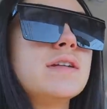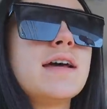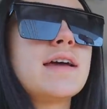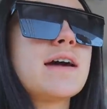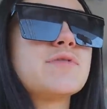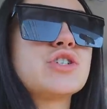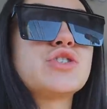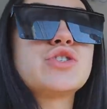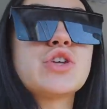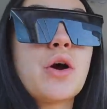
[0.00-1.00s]
Like, I'm
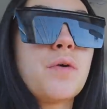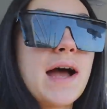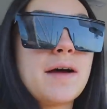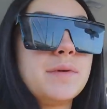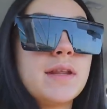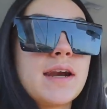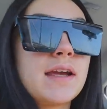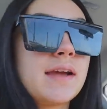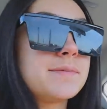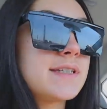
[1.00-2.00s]
just so happy that it
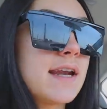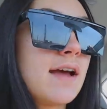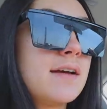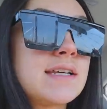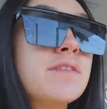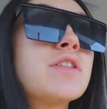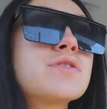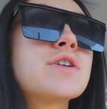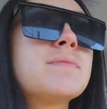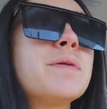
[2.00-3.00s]
came today. Even though
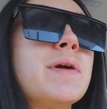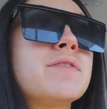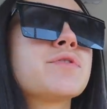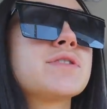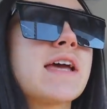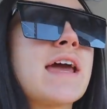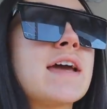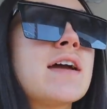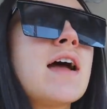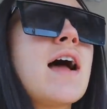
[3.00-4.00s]
it's gonna be a painful day,
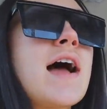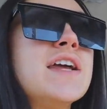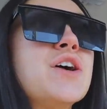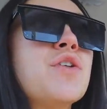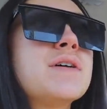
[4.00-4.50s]
I know